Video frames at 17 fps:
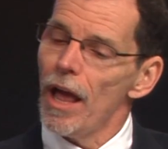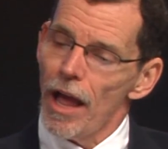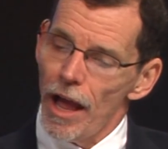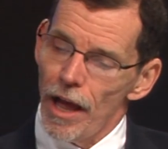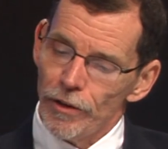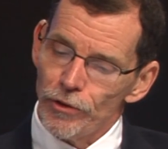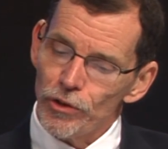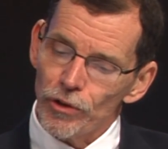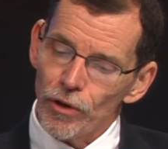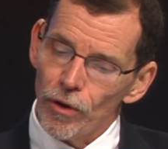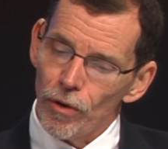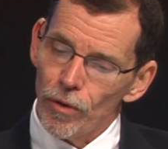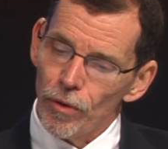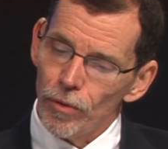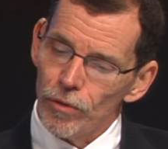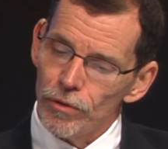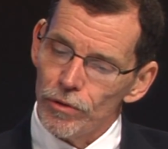And
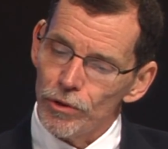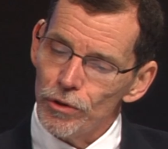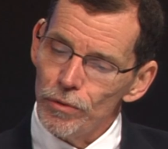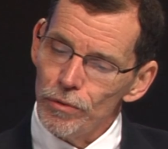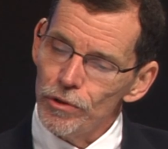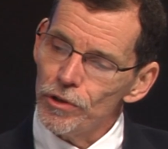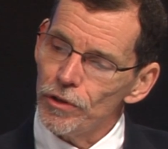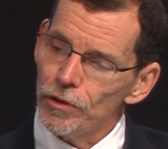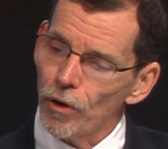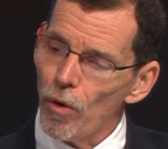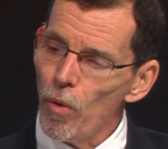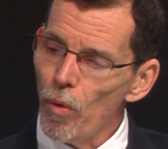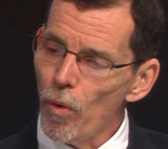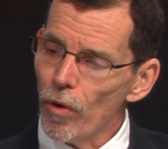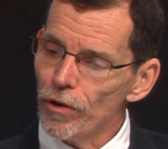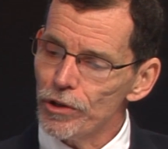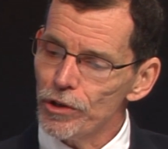so the students in the
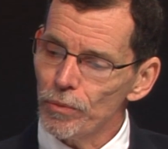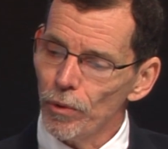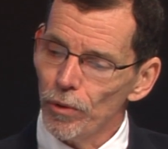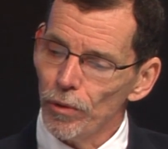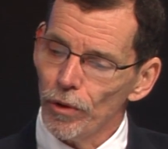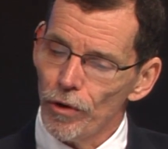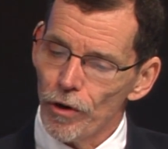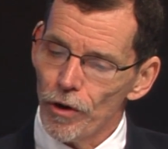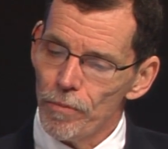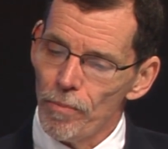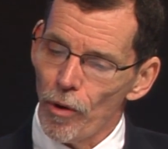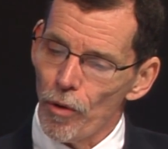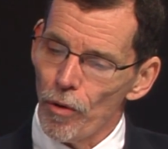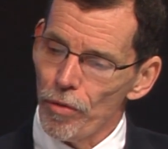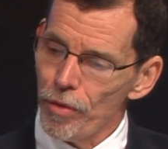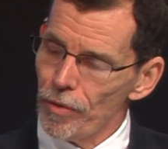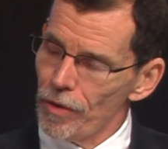course will learn
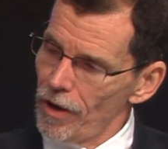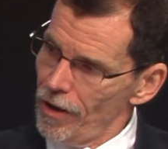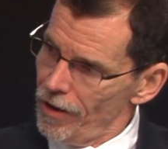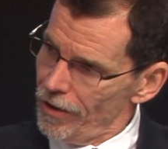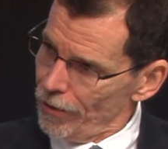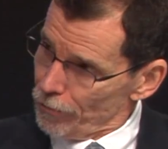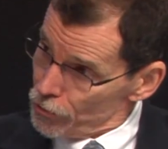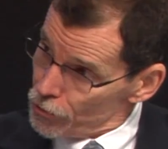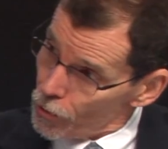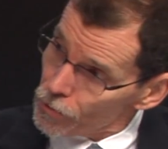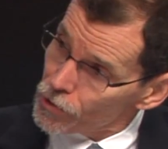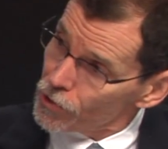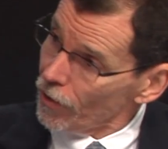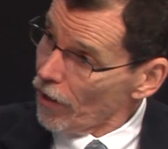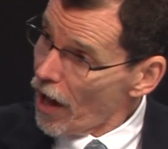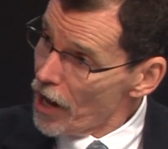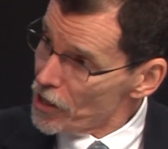both know,
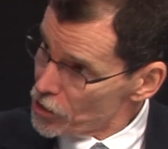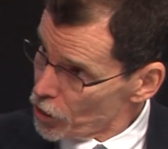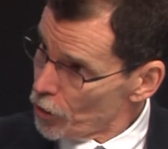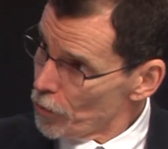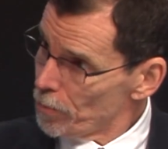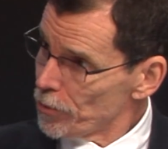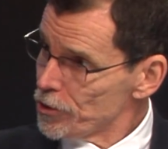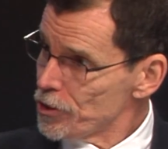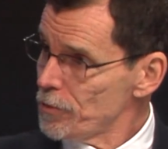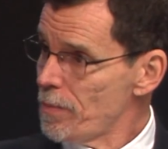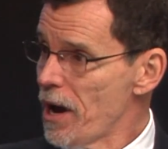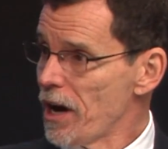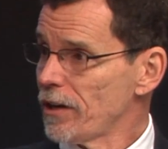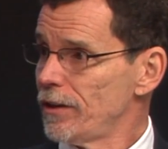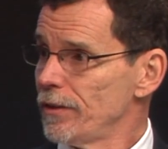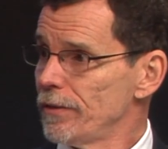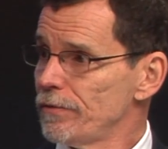sociological
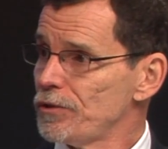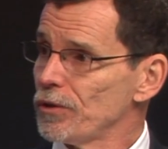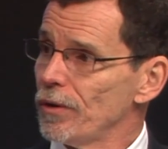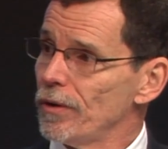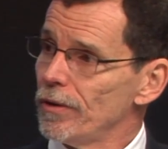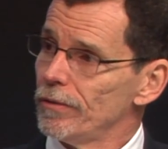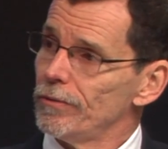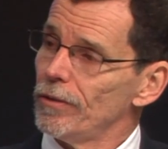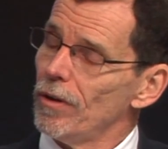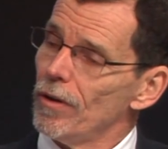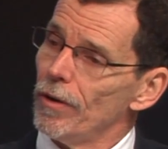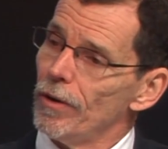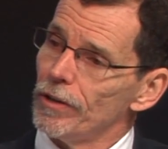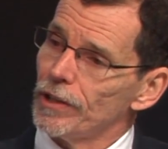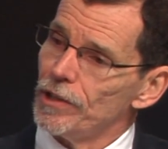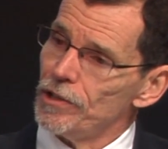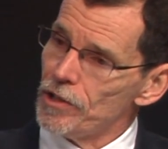perspectives on,
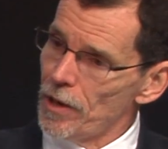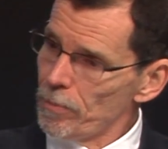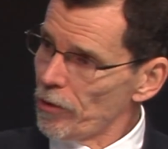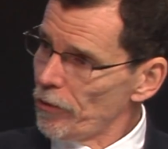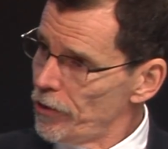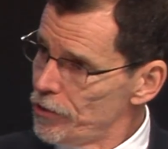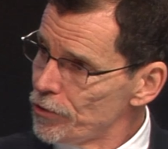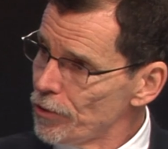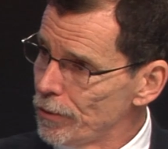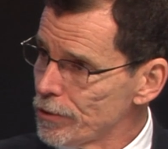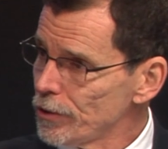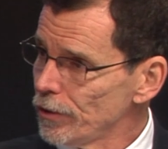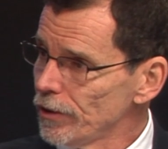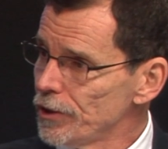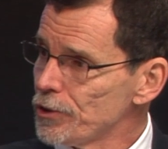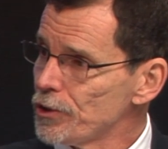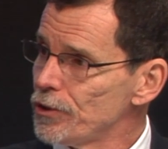on contemporary
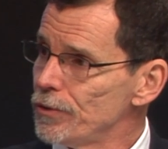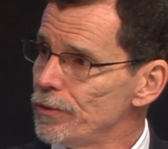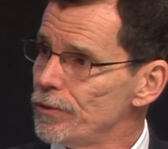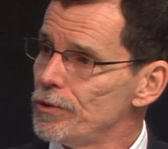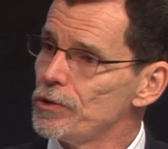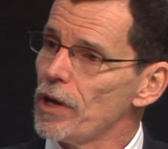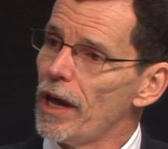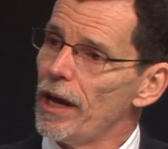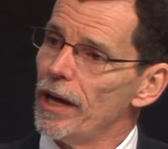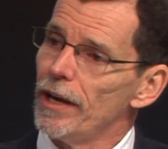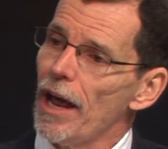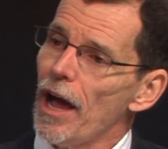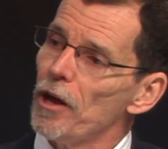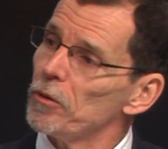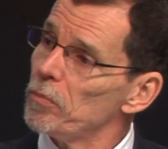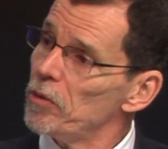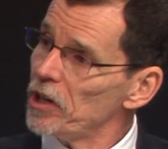social issues and
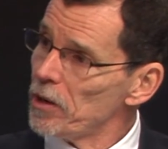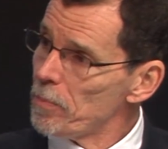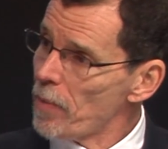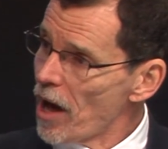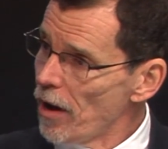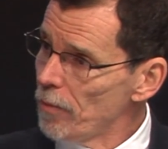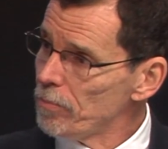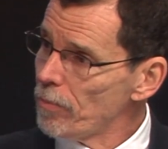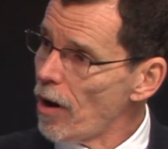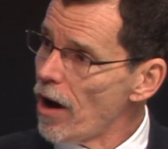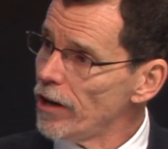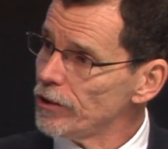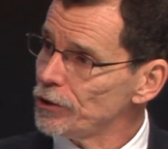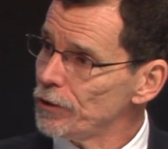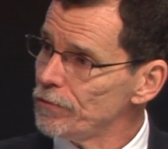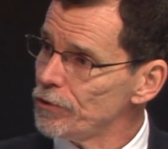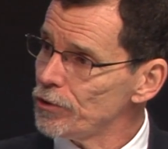how to bring about
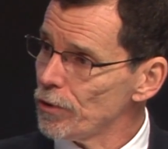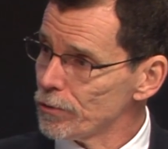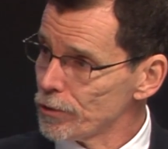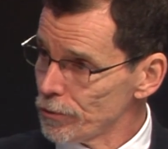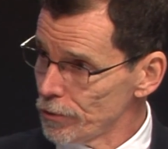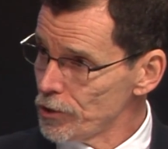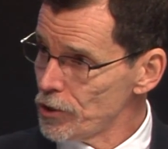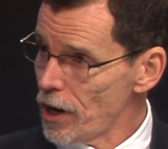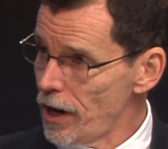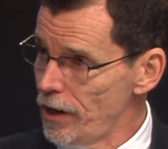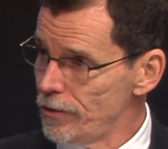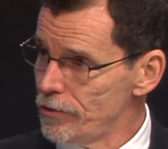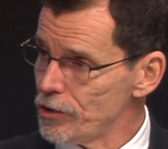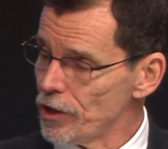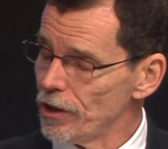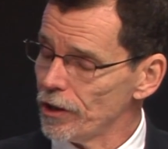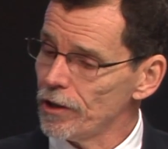positive social
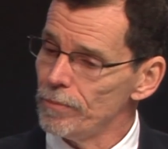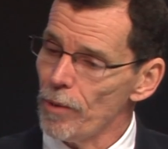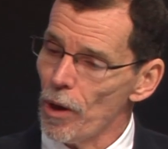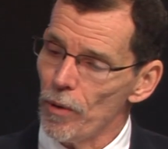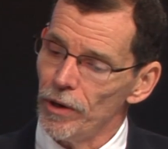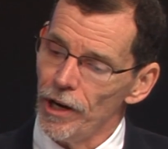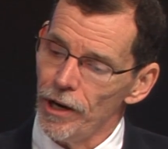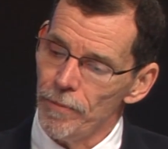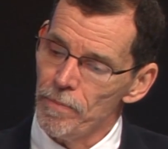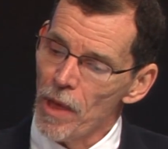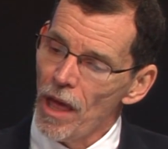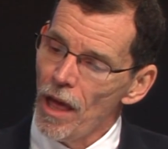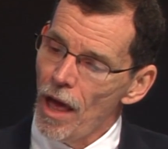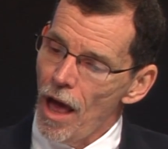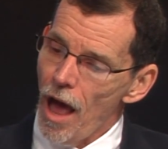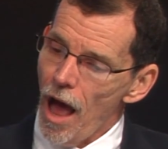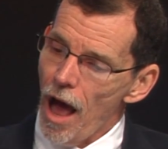change in a community.
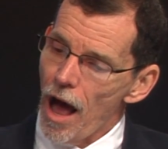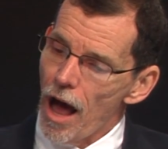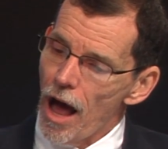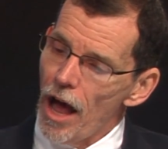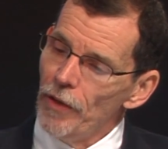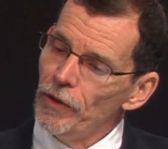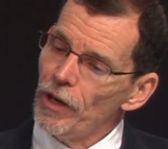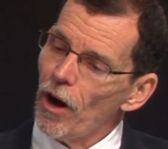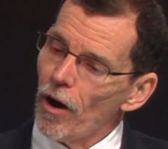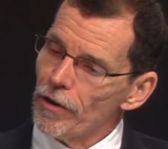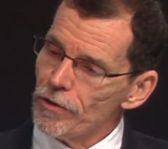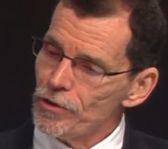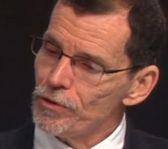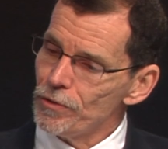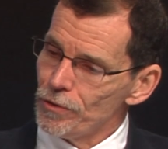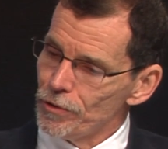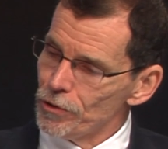Uh, and the art
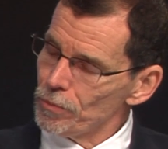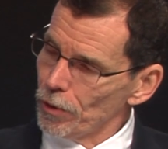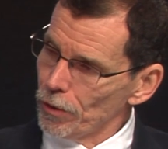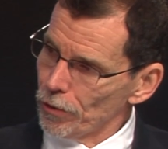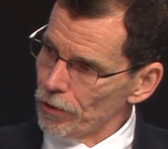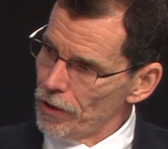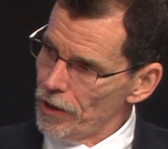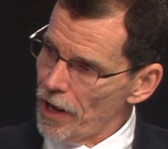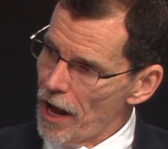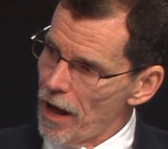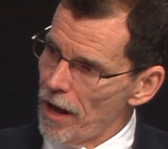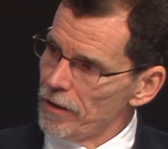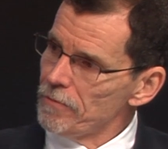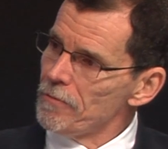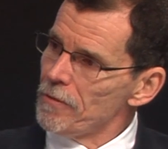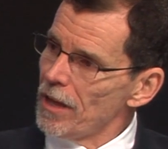students will learn that.